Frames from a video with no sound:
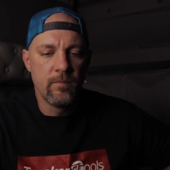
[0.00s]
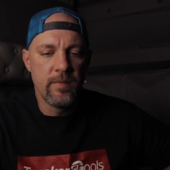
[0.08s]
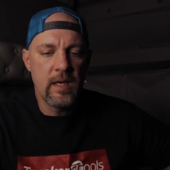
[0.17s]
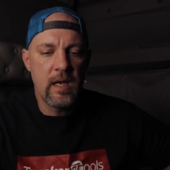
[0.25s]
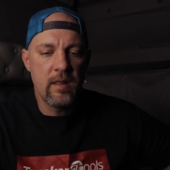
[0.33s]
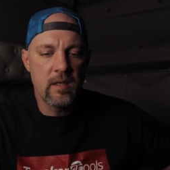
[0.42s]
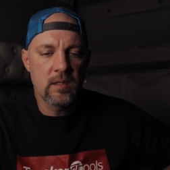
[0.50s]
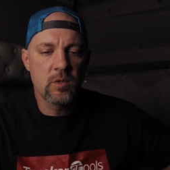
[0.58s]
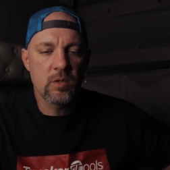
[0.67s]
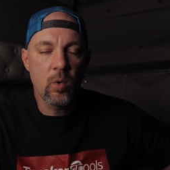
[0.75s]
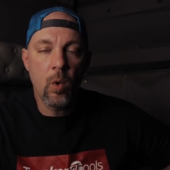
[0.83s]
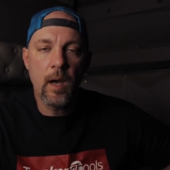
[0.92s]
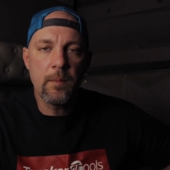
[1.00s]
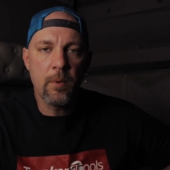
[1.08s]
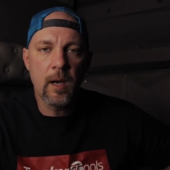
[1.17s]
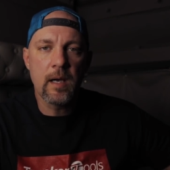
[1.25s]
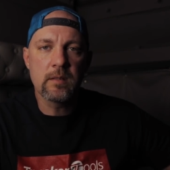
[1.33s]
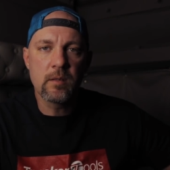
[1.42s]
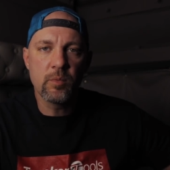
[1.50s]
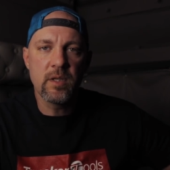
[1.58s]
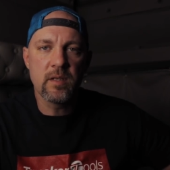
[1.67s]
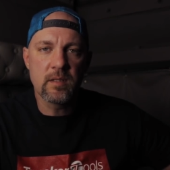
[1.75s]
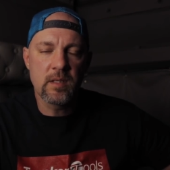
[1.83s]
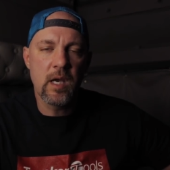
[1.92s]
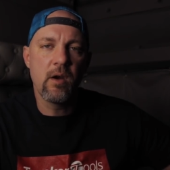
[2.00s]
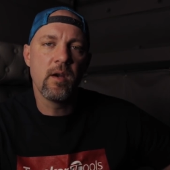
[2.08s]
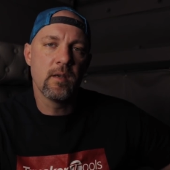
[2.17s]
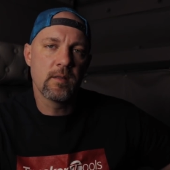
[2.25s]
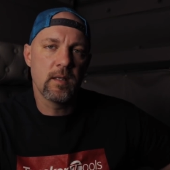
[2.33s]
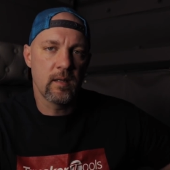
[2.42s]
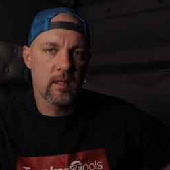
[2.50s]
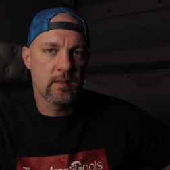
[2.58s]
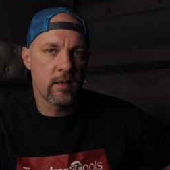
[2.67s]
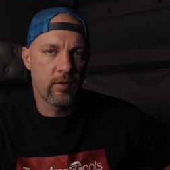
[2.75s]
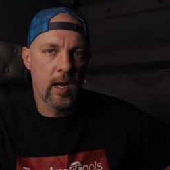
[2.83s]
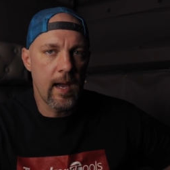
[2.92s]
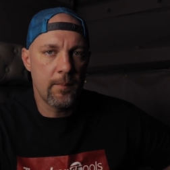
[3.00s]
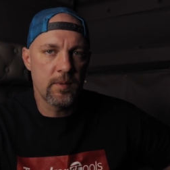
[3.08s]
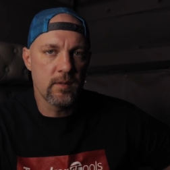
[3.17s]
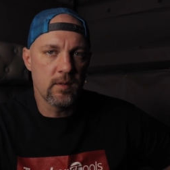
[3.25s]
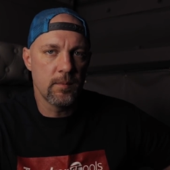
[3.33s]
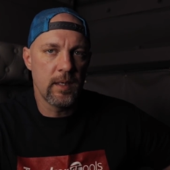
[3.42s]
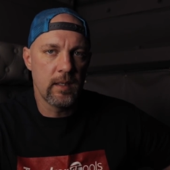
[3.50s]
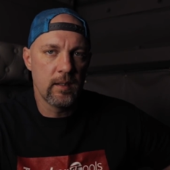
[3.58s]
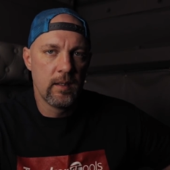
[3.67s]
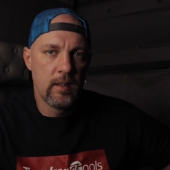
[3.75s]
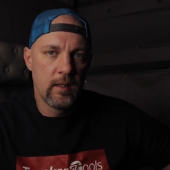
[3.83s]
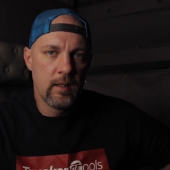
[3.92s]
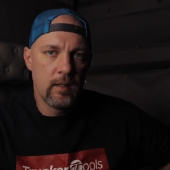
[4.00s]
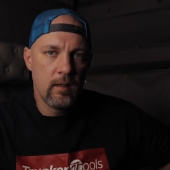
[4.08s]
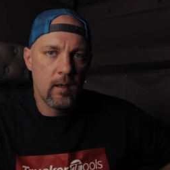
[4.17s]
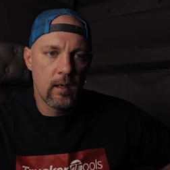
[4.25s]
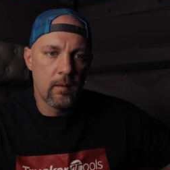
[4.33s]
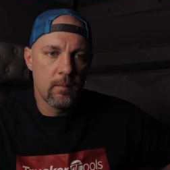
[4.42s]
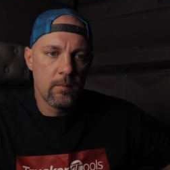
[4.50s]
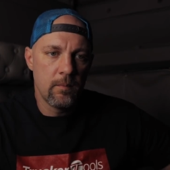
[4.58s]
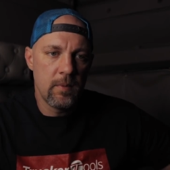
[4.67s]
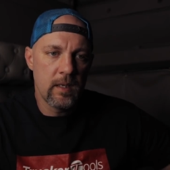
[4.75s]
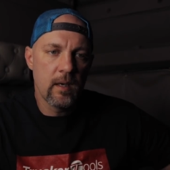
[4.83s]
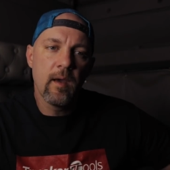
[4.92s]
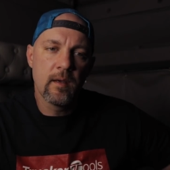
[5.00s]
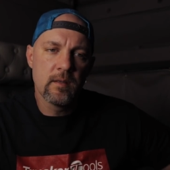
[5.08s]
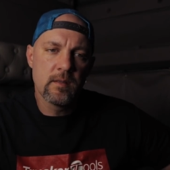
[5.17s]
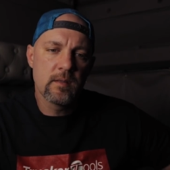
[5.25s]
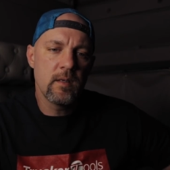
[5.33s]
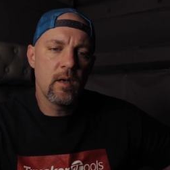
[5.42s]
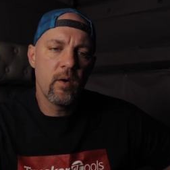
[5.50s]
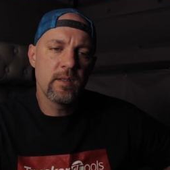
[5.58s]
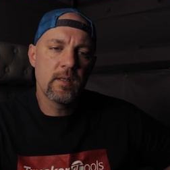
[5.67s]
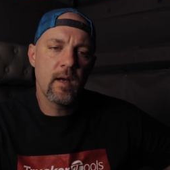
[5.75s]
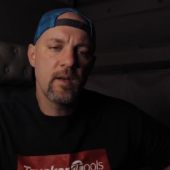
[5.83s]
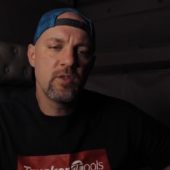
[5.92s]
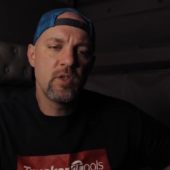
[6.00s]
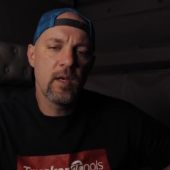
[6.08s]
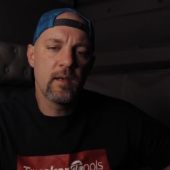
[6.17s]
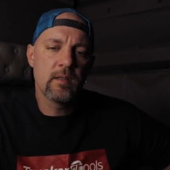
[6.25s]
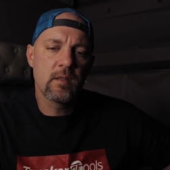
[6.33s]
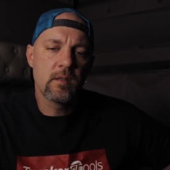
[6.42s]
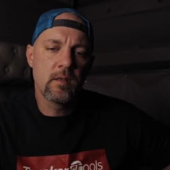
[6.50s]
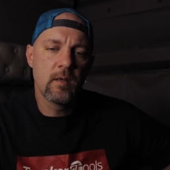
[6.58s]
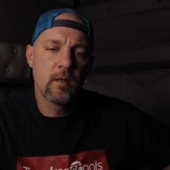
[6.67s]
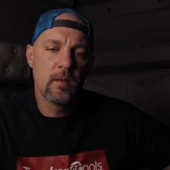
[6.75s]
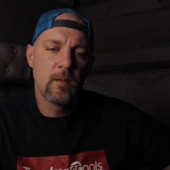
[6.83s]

this was quite possibly the scariest thing that's ever happened to me uh, because you know it's not just